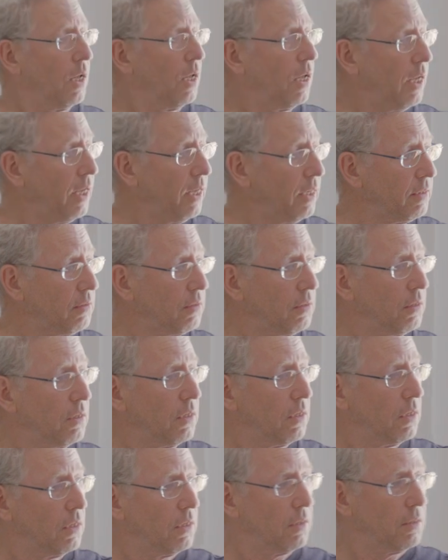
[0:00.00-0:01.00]
And
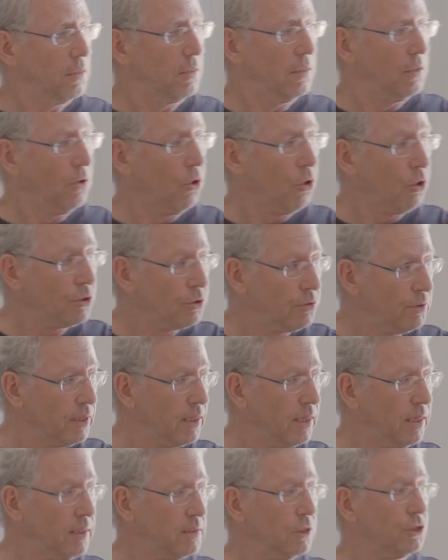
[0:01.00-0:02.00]

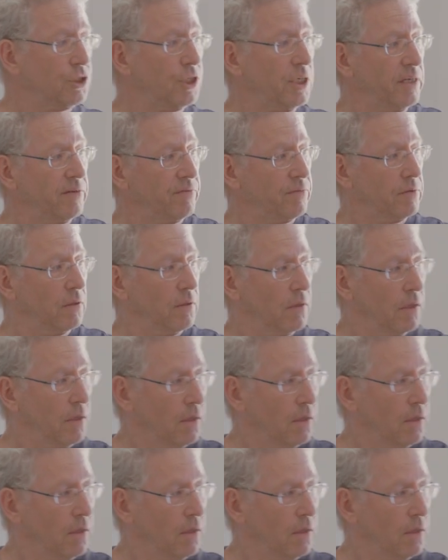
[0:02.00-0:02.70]
ordering is achieved,